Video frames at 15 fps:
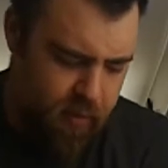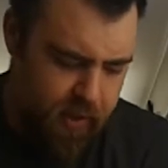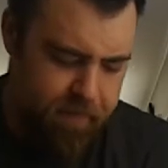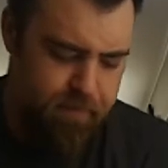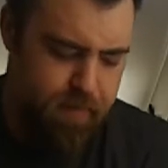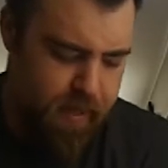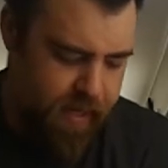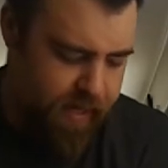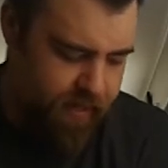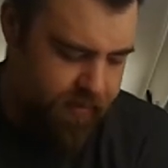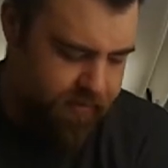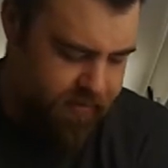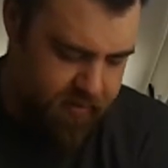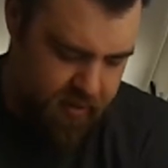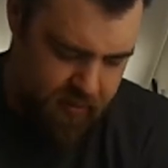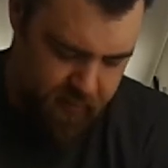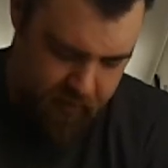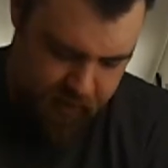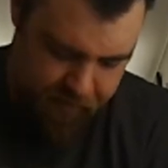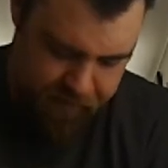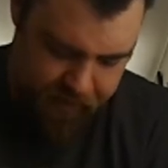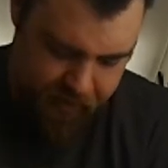quite big. So,
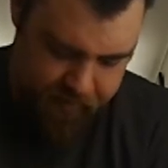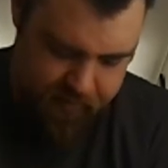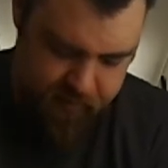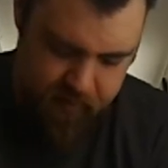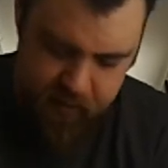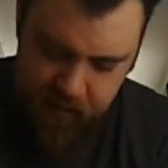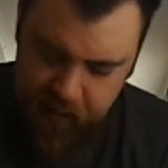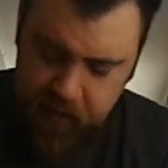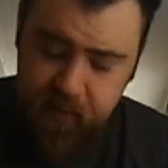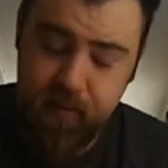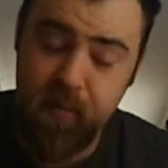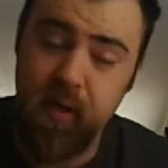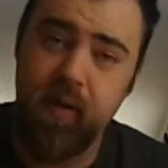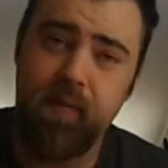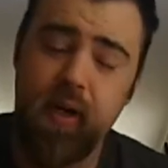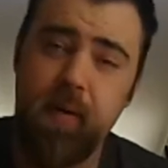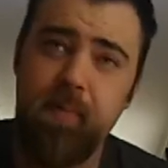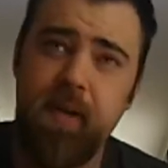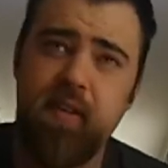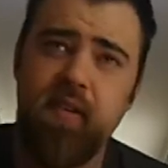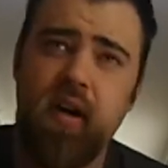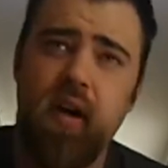um, that's the next one I'm going to
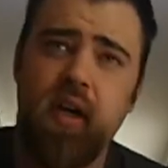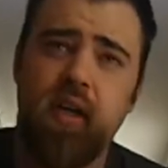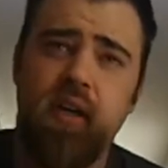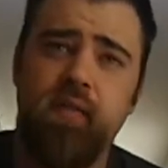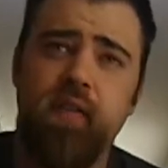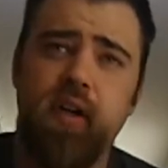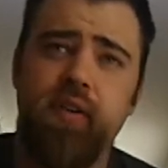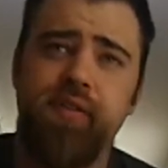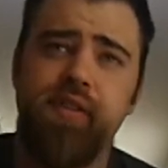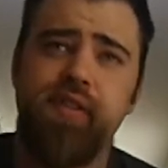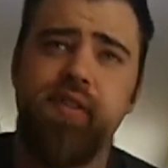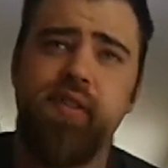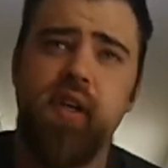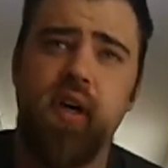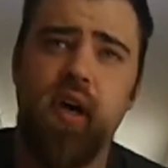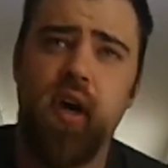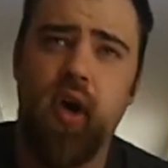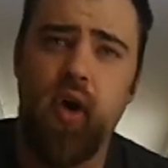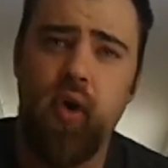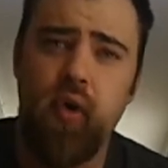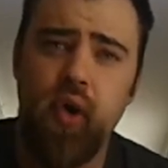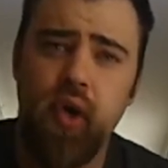be talking about.
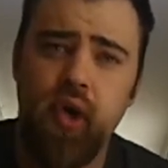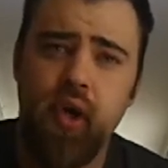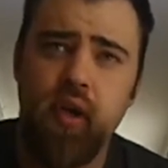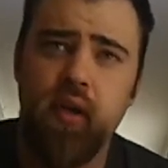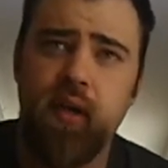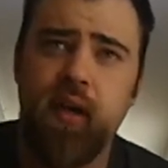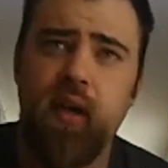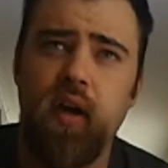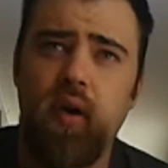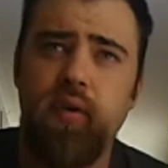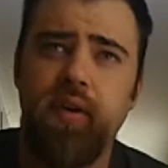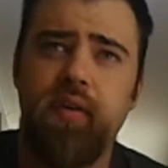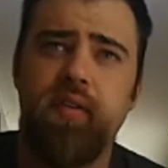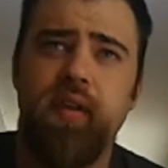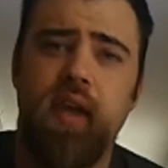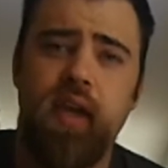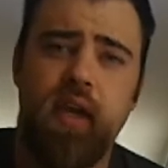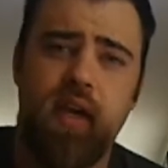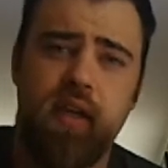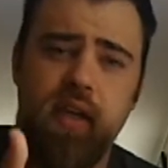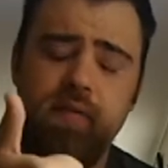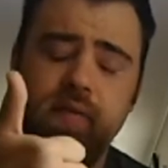So, I always say,
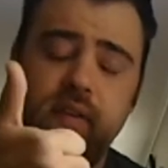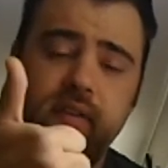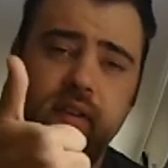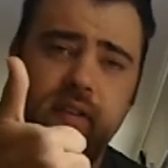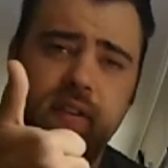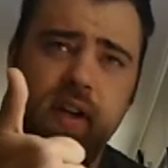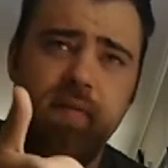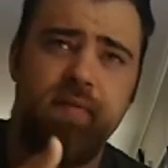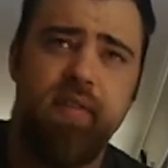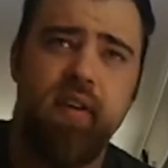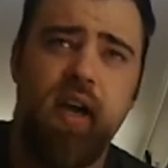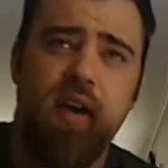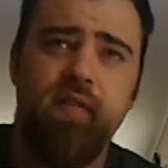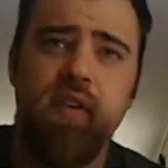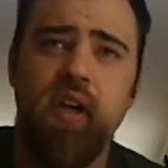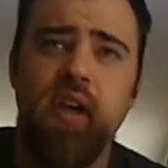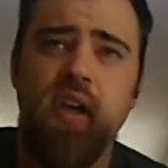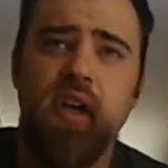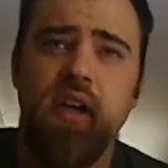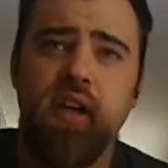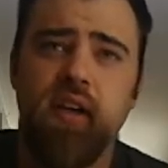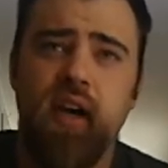uh, give this a thumbs up,
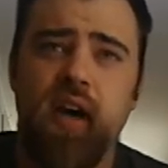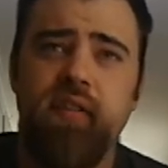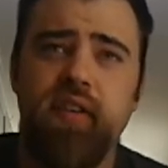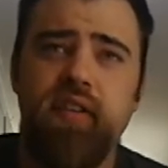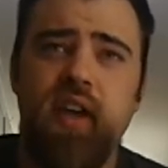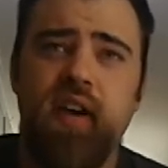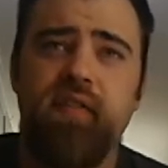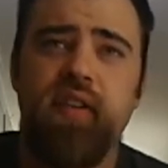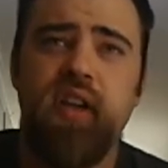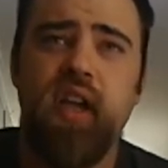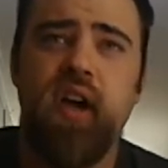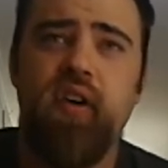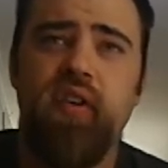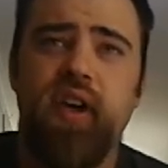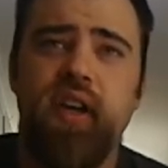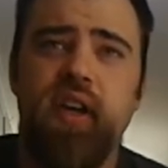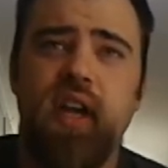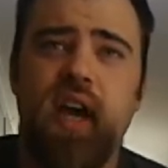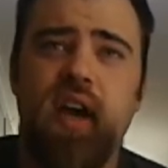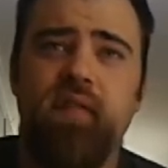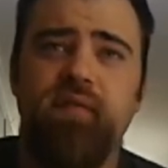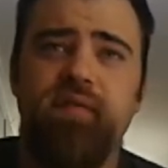comment down below, and
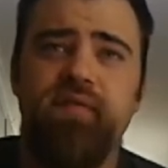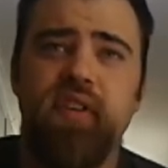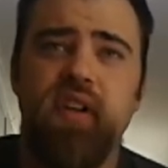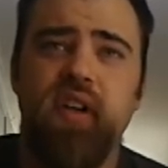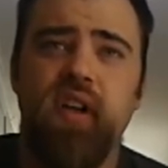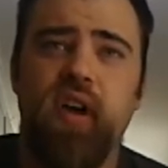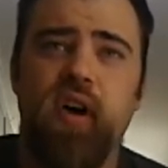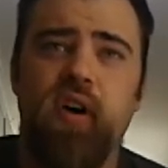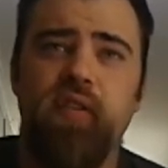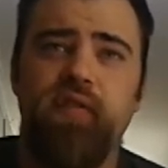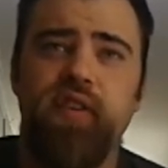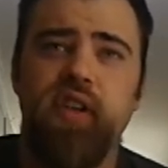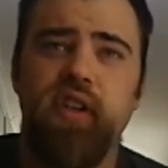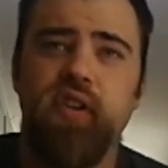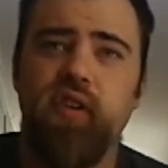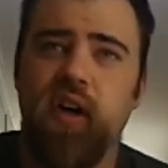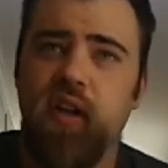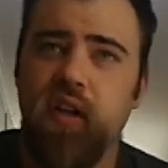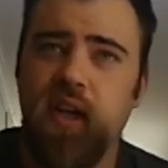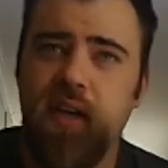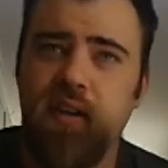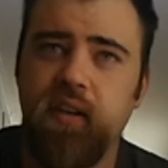um, hope you uh,
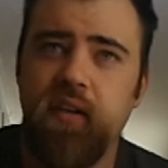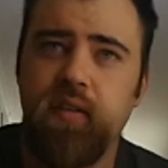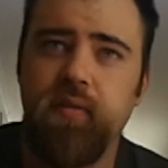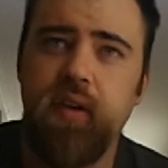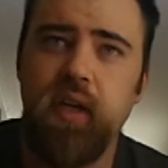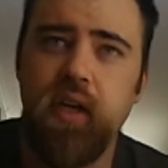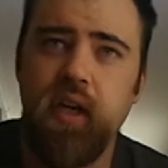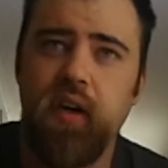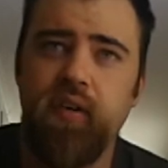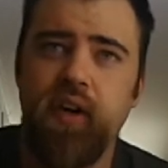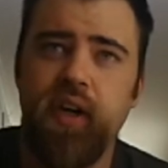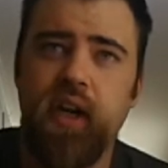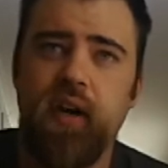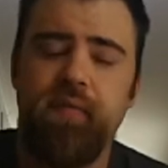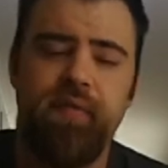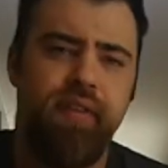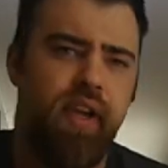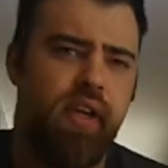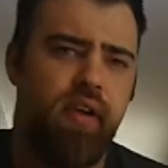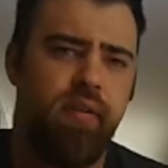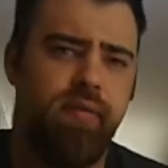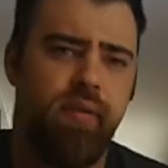like this video. And um,
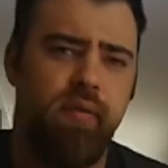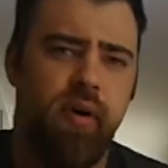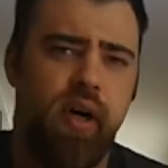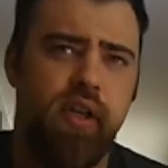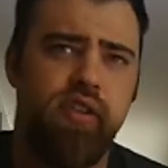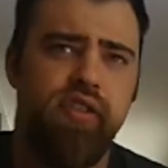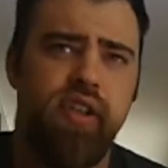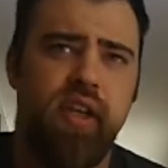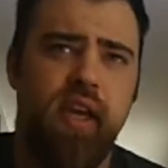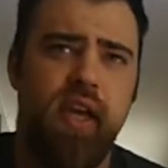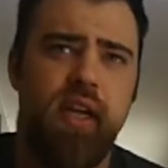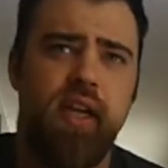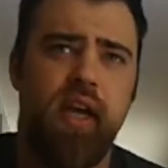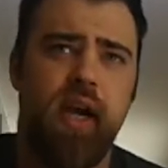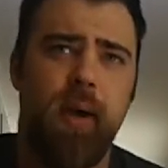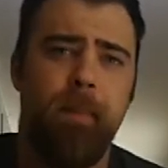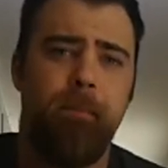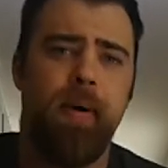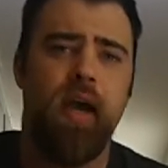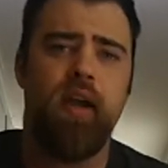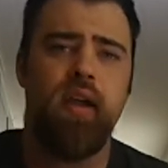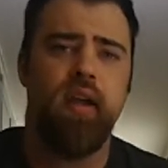thank you for watching, and uh,
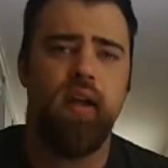bye.